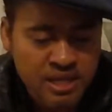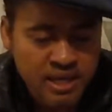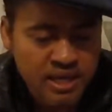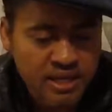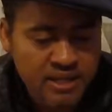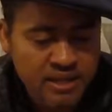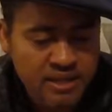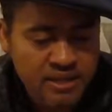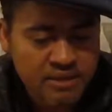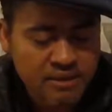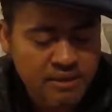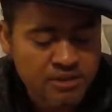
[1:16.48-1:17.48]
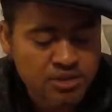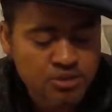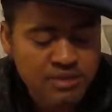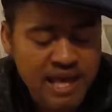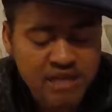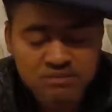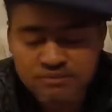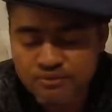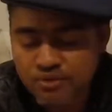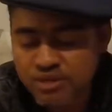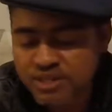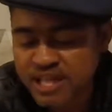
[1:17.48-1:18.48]
And in
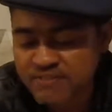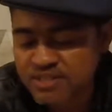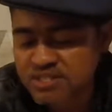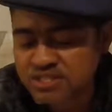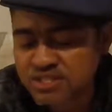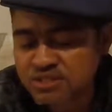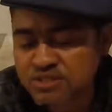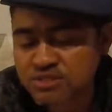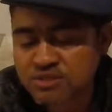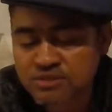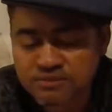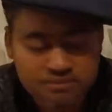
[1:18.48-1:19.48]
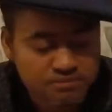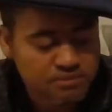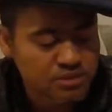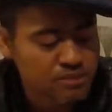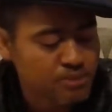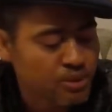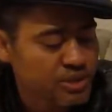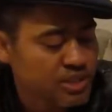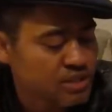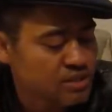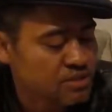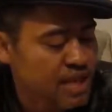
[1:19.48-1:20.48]
2004, the Navy SEALs deployed it
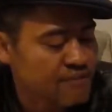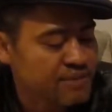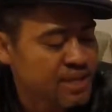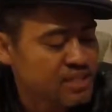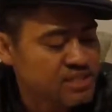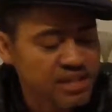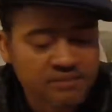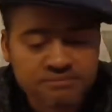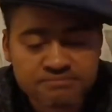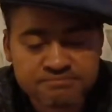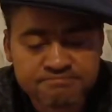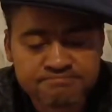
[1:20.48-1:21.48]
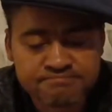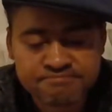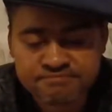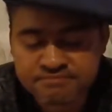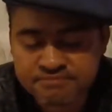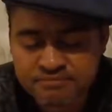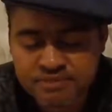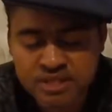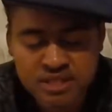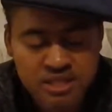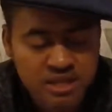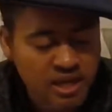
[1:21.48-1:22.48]
in Afghanistan.
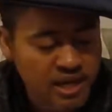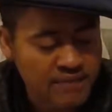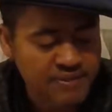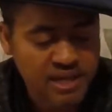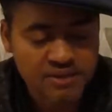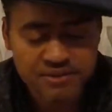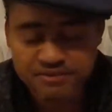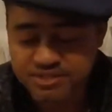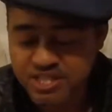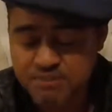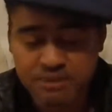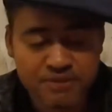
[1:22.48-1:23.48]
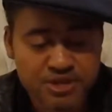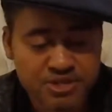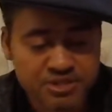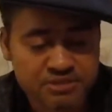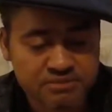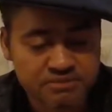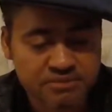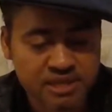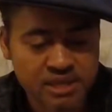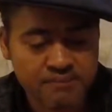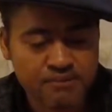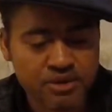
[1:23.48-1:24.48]
Alright, now the Cyma version,
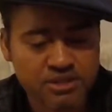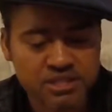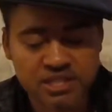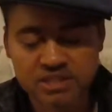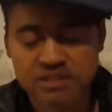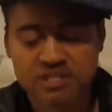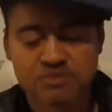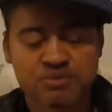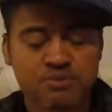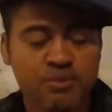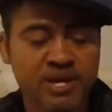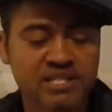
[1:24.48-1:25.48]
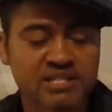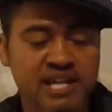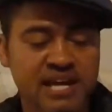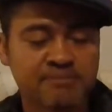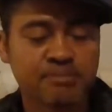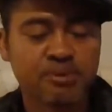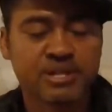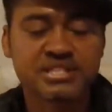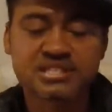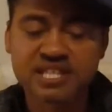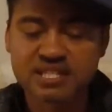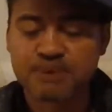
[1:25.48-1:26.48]
M14, this one weighs
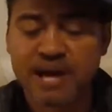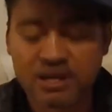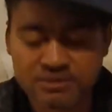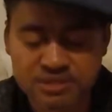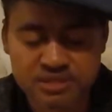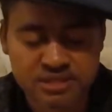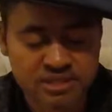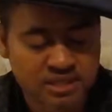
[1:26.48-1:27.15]
9.6 pounds.